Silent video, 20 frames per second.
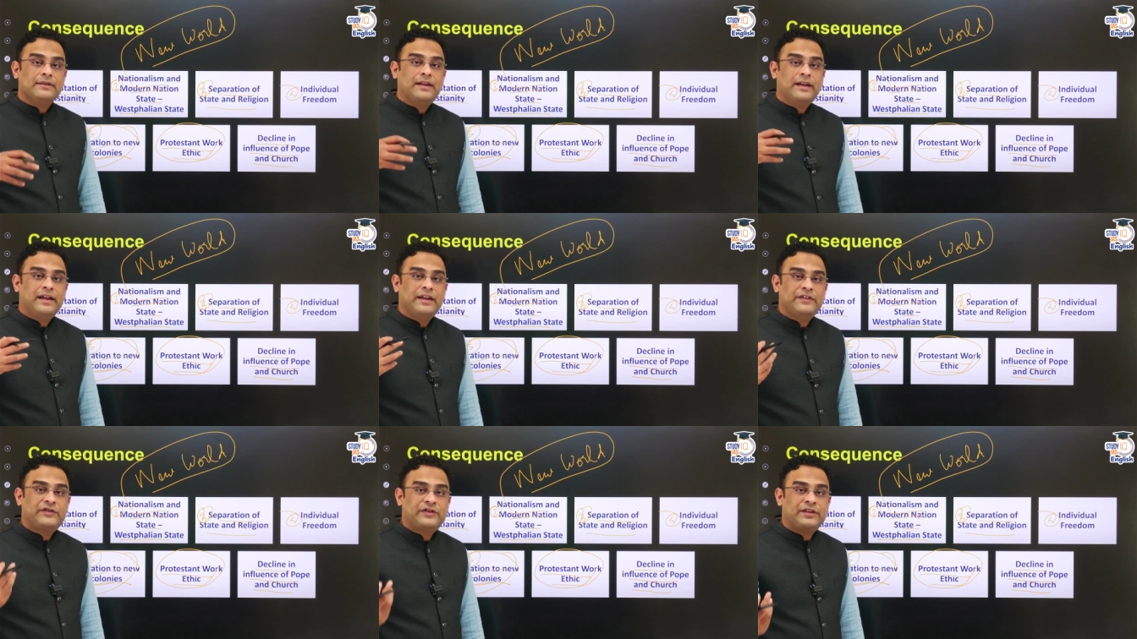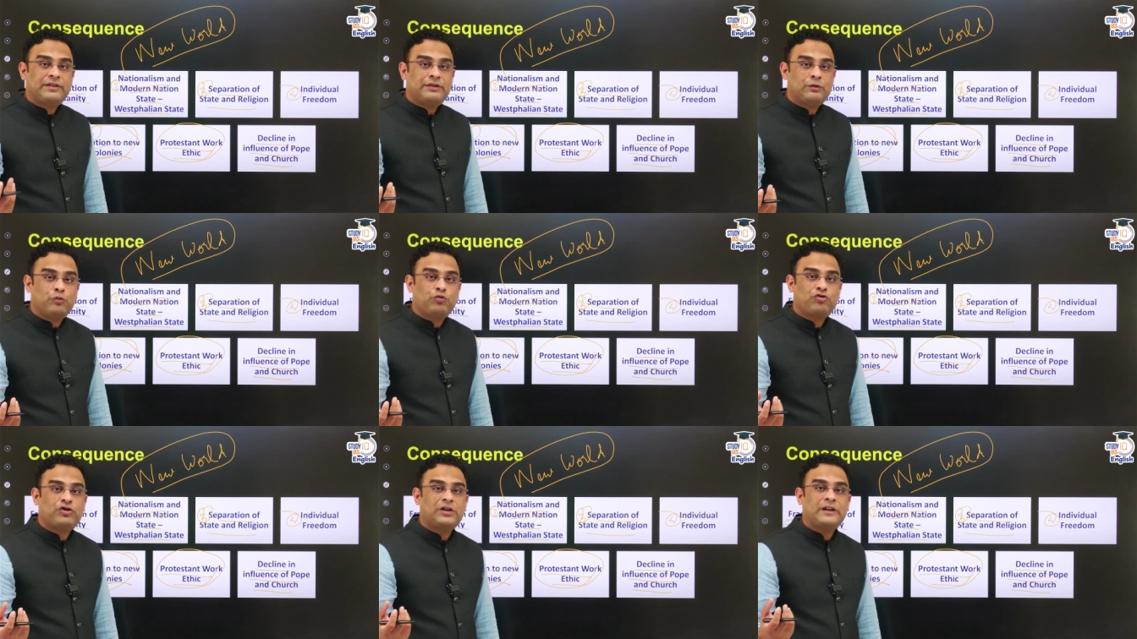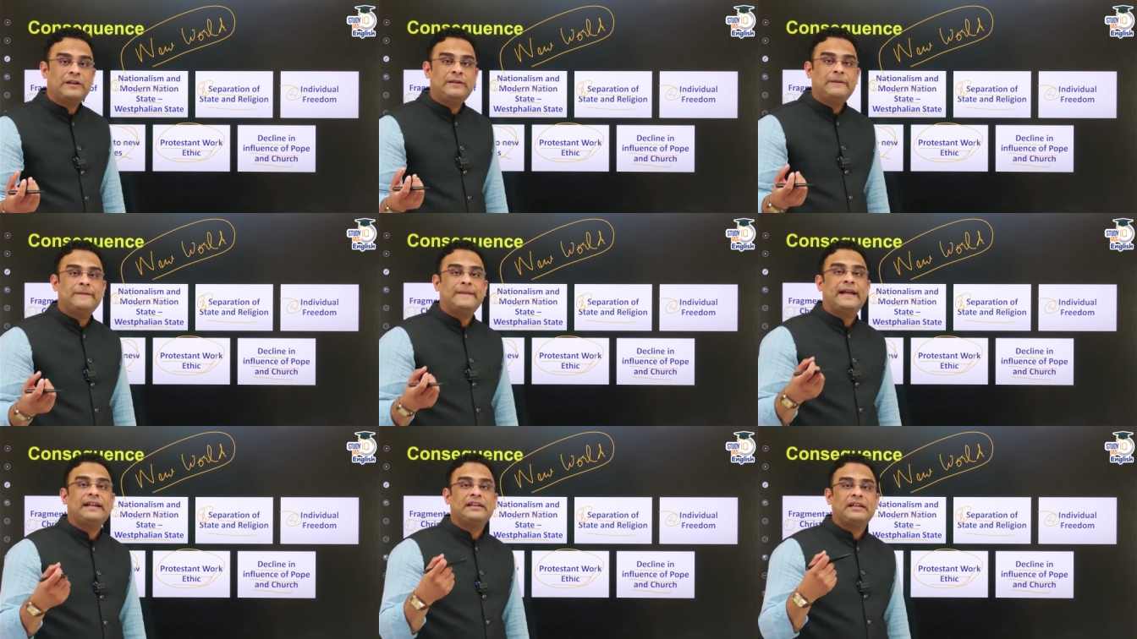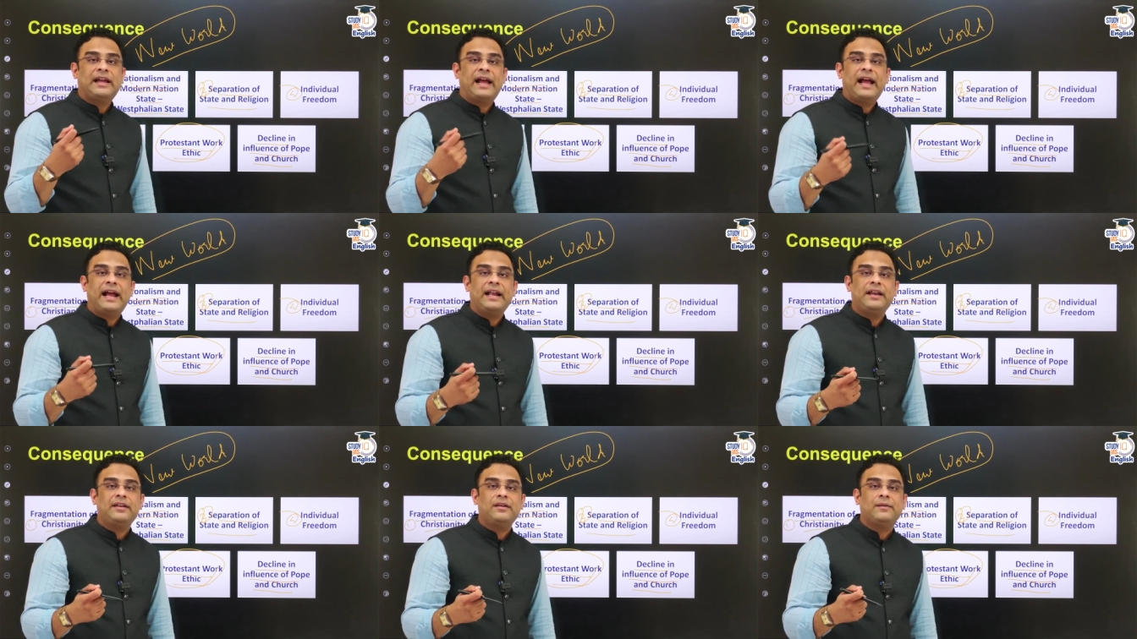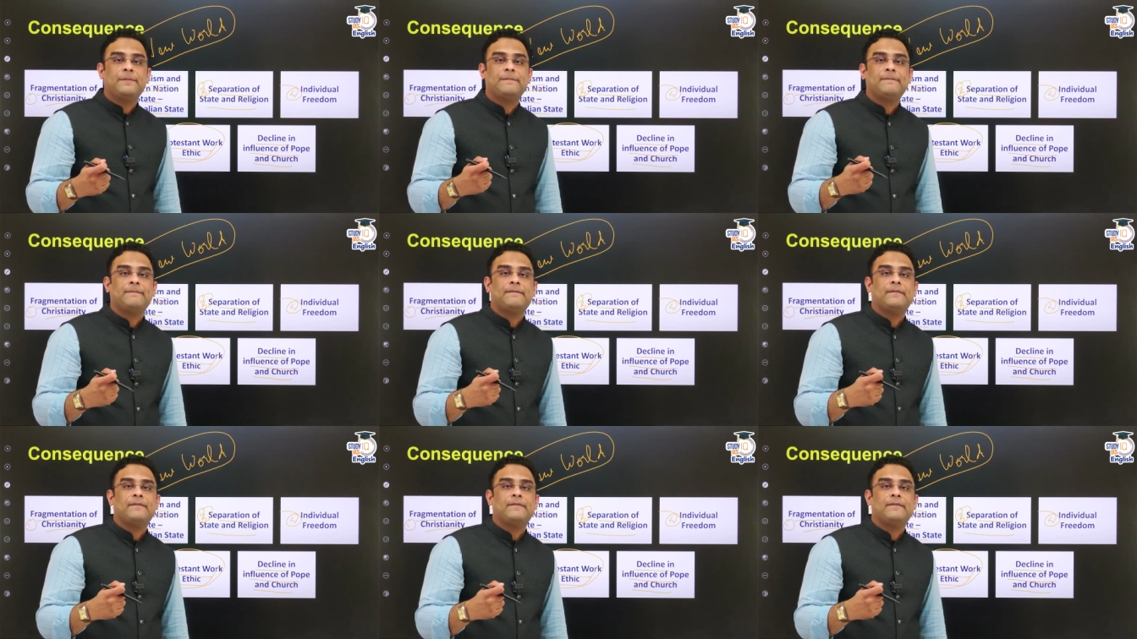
The institution that had